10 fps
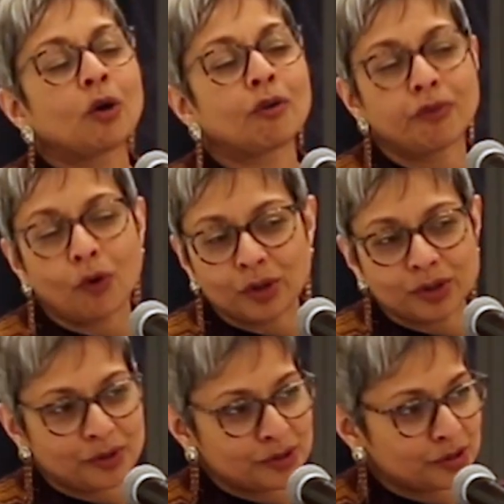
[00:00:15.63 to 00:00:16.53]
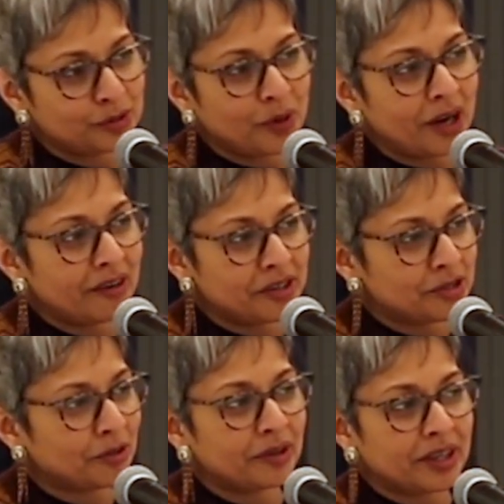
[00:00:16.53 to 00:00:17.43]
of all those who are
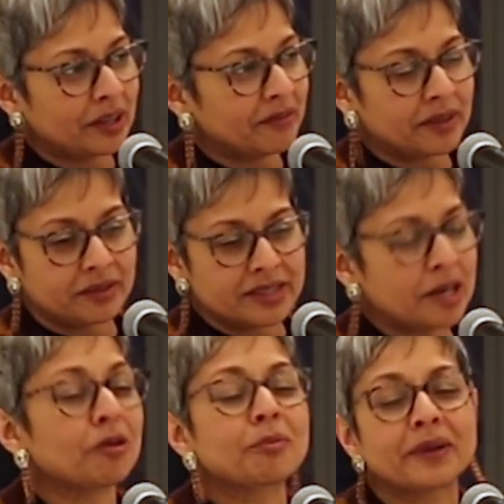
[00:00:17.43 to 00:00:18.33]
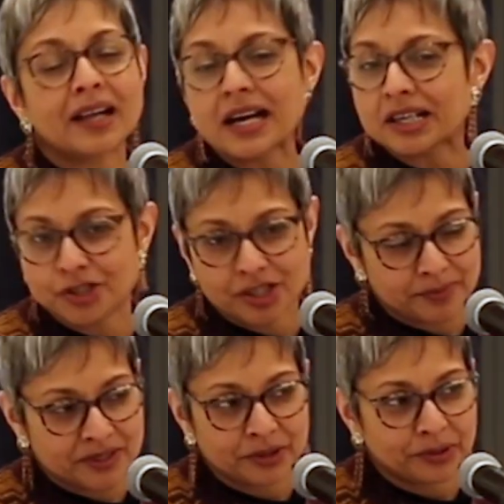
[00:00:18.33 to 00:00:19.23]
enduring terrible
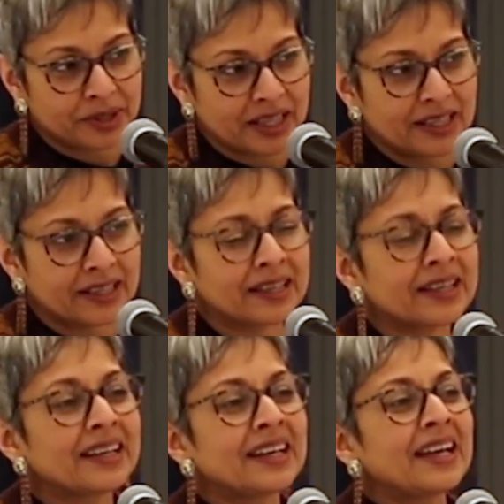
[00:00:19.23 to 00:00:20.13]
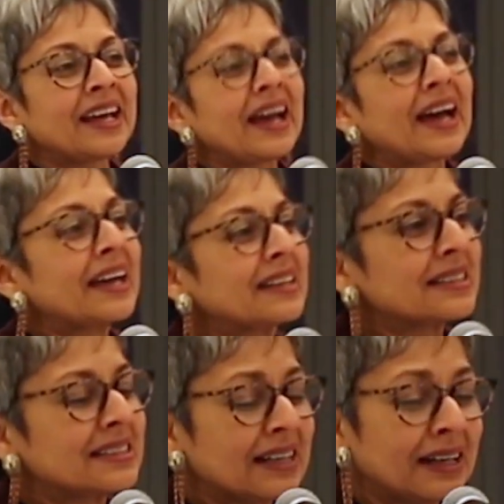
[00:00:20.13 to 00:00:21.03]
hardships in Turkey,
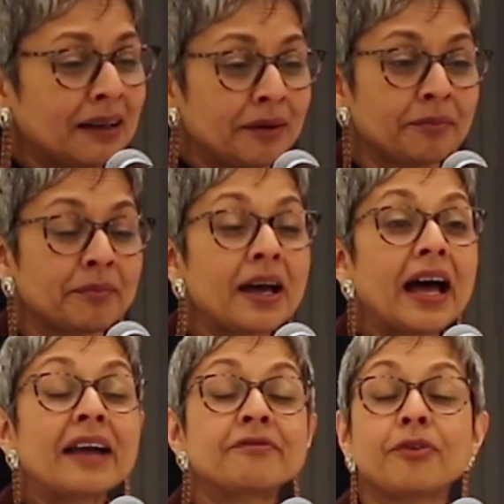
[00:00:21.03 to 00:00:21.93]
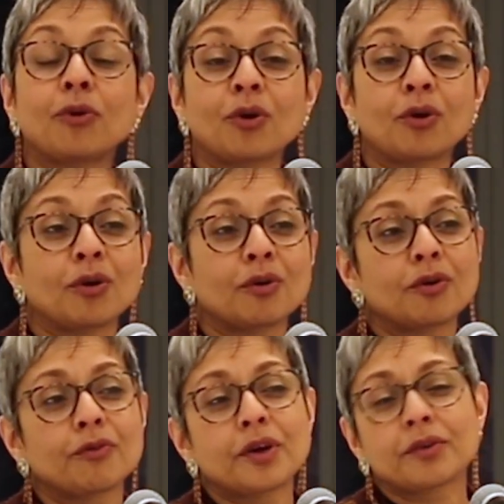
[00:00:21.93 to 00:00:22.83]
and for
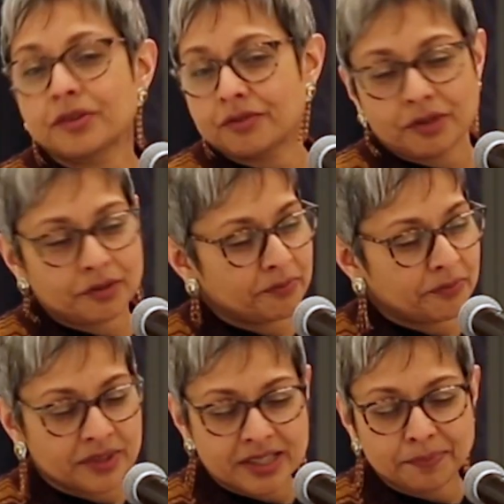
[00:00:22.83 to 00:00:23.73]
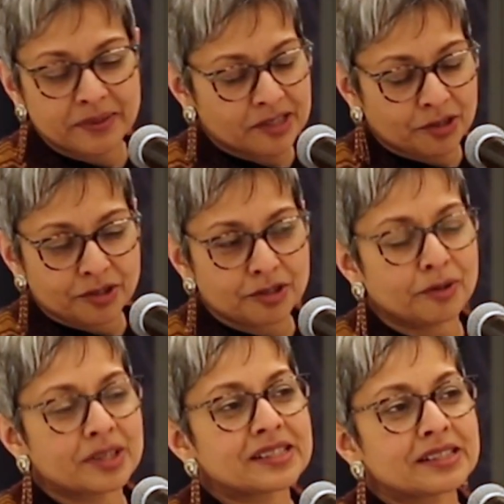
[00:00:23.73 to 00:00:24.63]
deepest
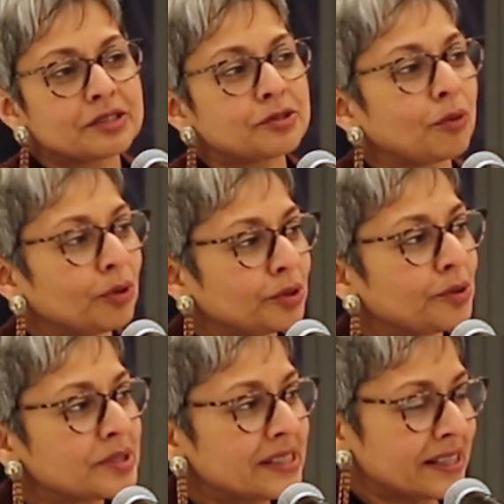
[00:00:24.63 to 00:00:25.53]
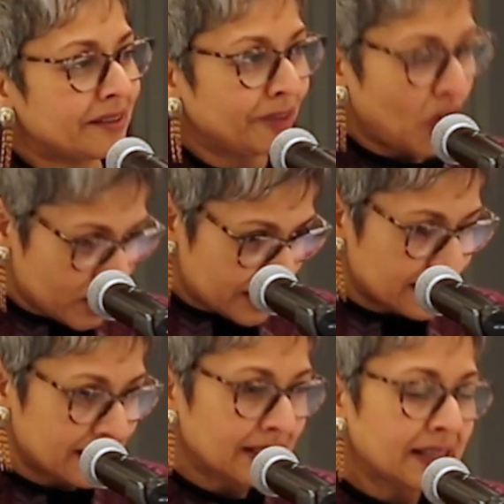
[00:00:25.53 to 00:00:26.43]
condolences to all those that have
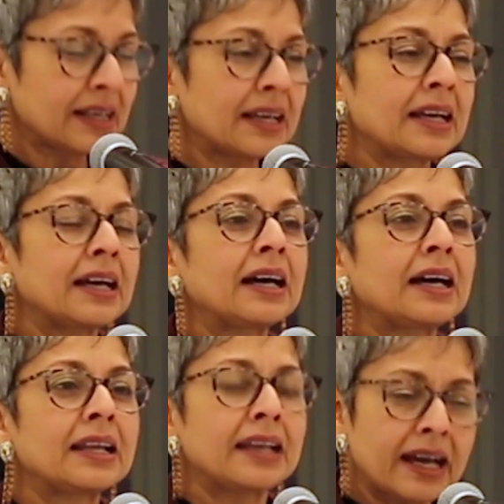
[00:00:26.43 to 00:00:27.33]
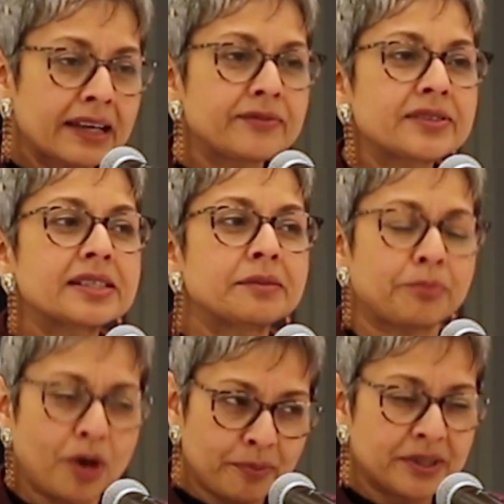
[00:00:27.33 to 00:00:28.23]
lost lives
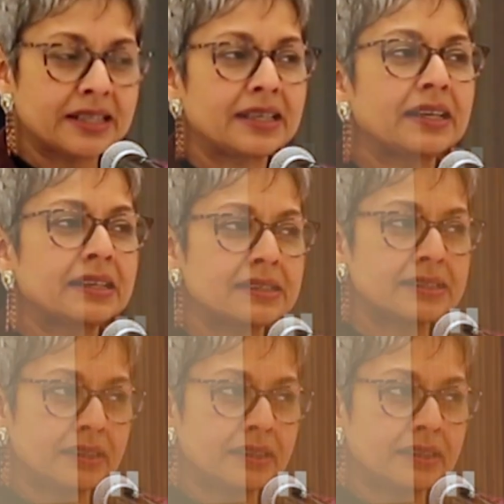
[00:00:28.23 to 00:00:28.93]
and property and